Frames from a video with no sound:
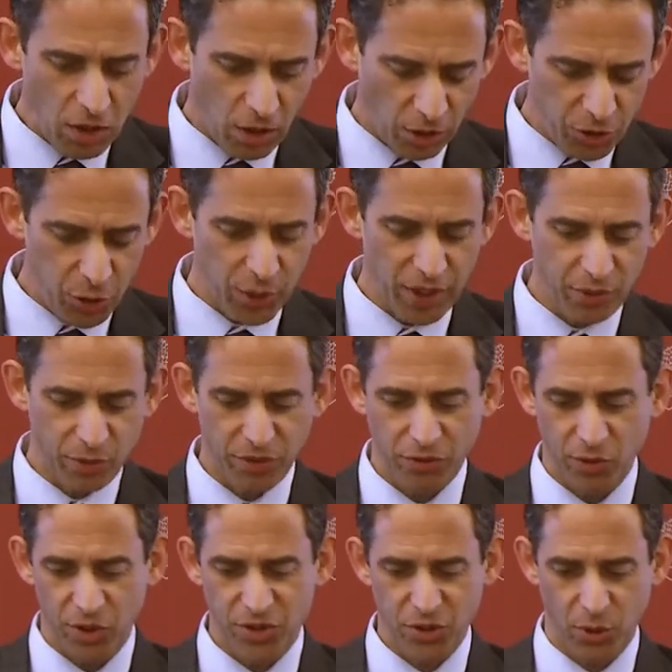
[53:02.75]
I'll do it in
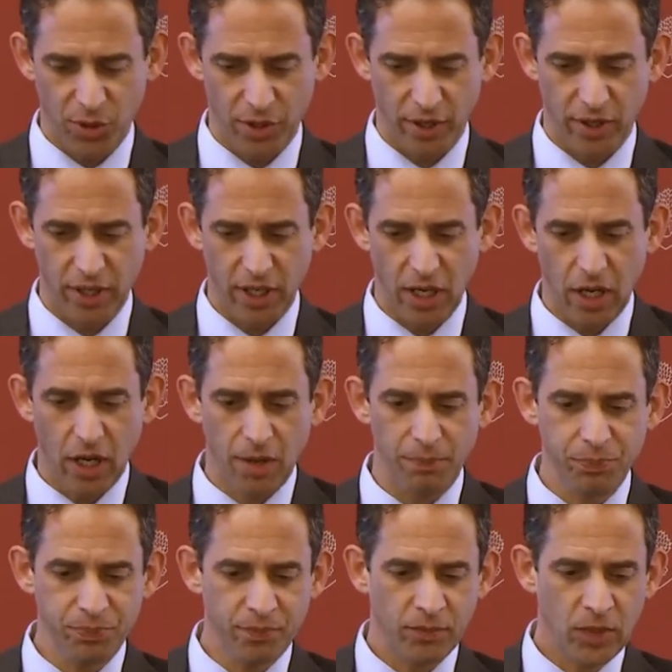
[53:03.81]
reverse order.
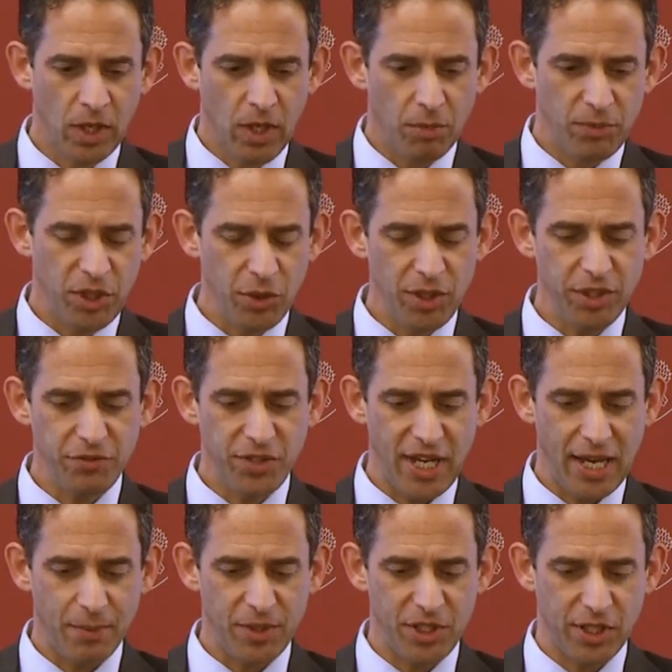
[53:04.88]
Um, Punitive
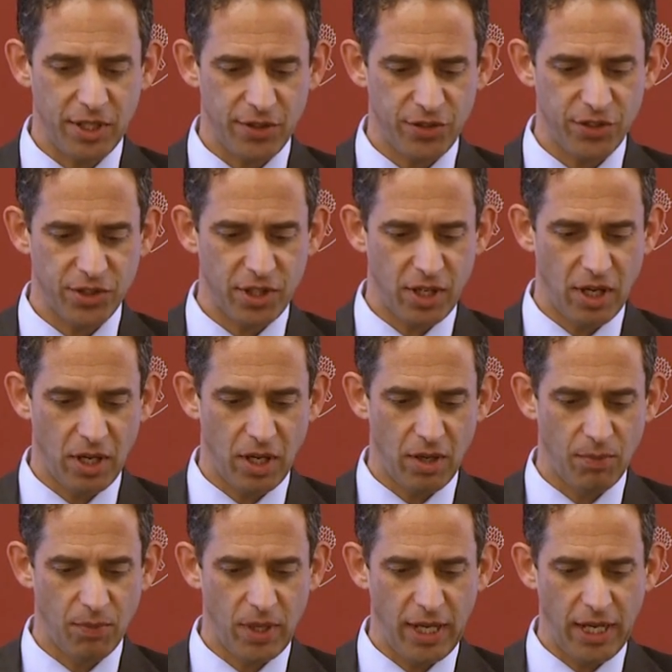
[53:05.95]
damages,
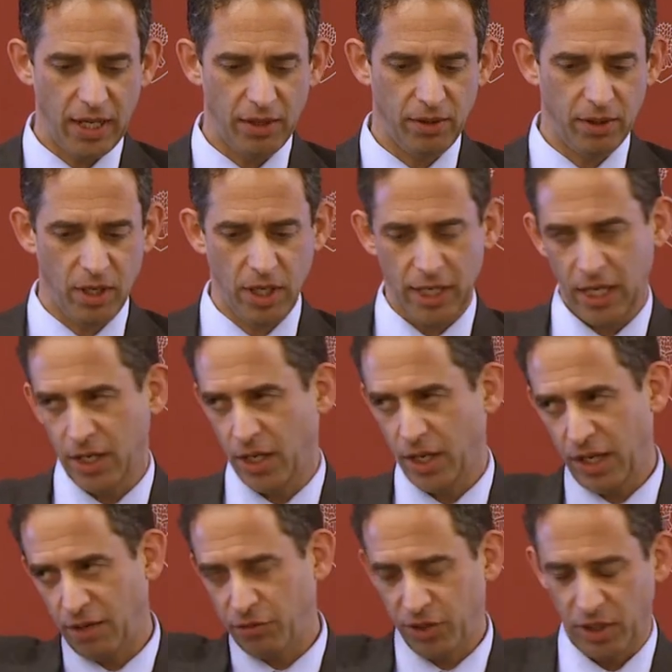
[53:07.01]
um, and again,
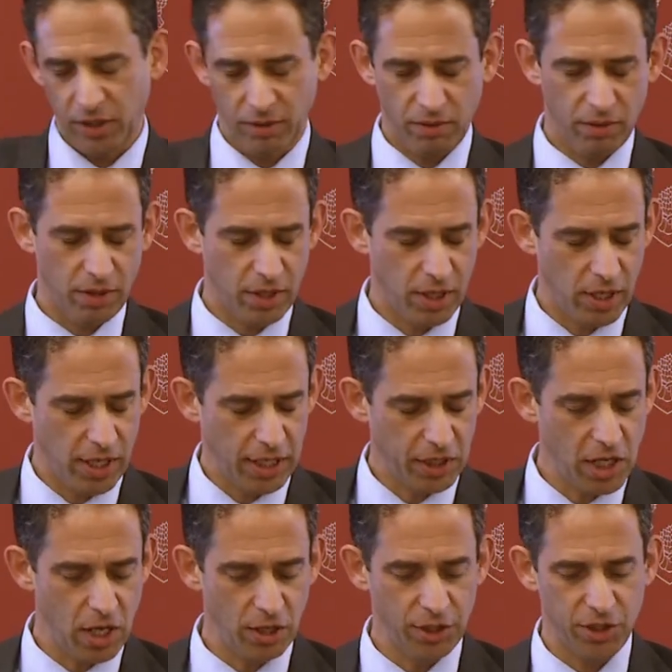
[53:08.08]
I have to uh,
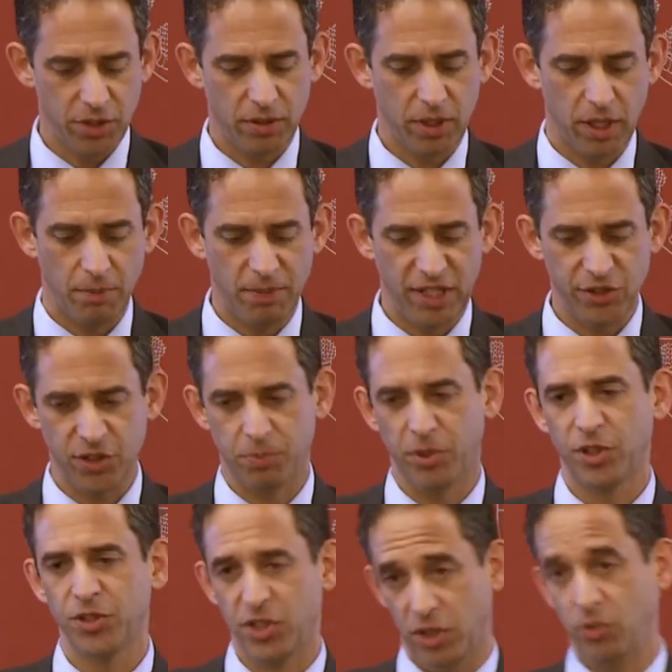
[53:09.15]
acknowledge uh, Ben
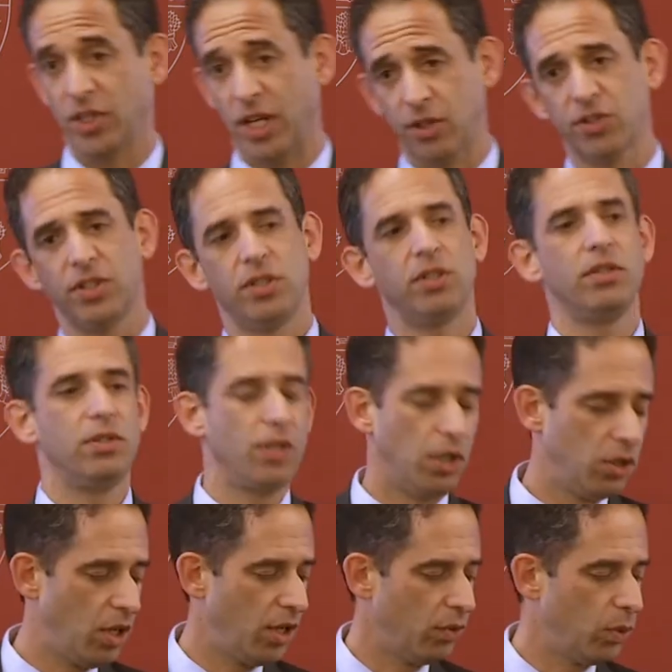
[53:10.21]
Zipursky, who's actually
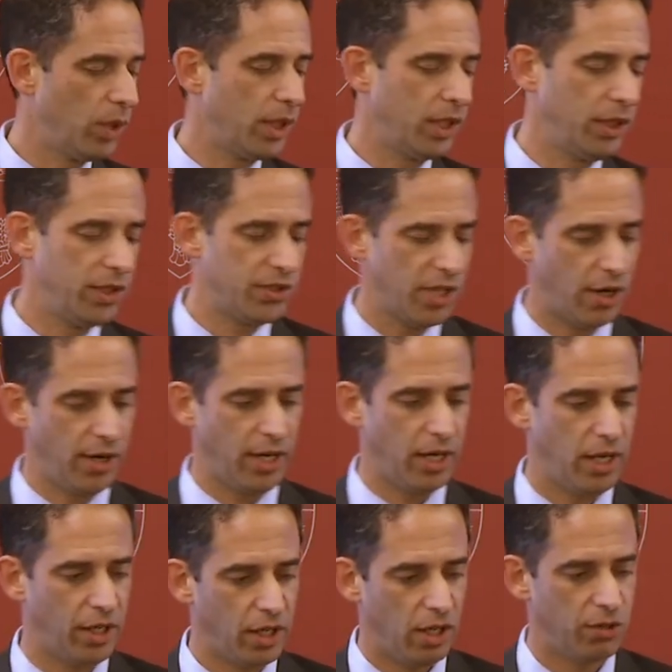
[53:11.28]
done a lot of work in this
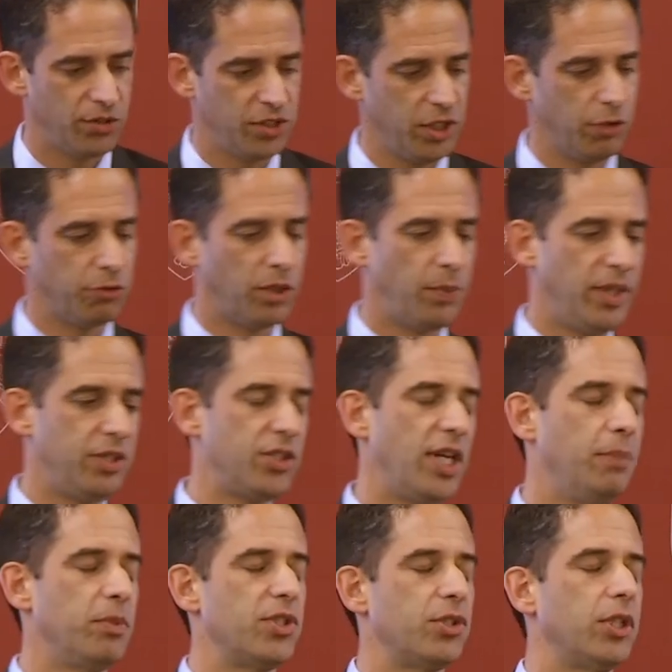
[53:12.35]
area, and I'll steal from it
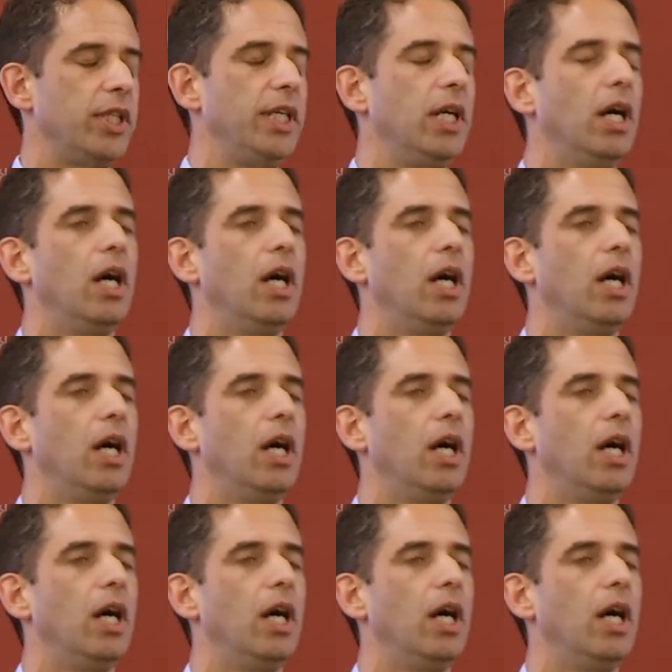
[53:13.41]
shamelessly.